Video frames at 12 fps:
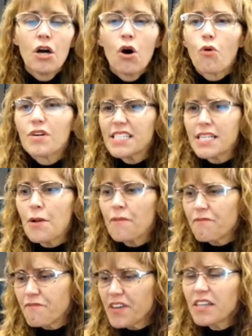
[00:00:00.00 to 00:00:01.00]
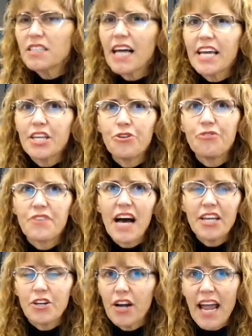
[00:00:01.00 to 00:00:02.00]
Or does it feel like you've got
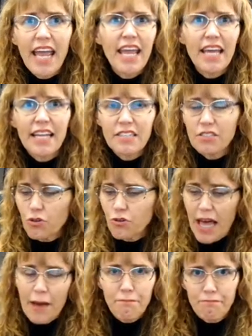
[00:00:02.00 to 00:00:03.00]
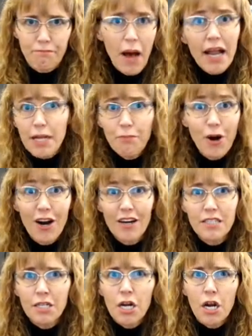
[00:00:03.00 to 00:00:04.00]
your hand or that body
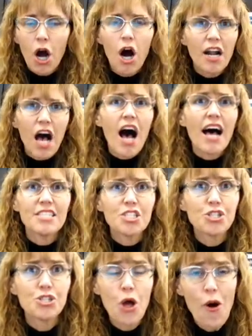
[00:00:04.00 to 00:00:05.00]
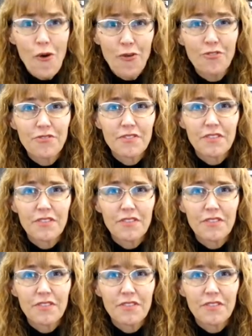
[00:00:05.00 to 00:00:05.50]
part on a hot stove?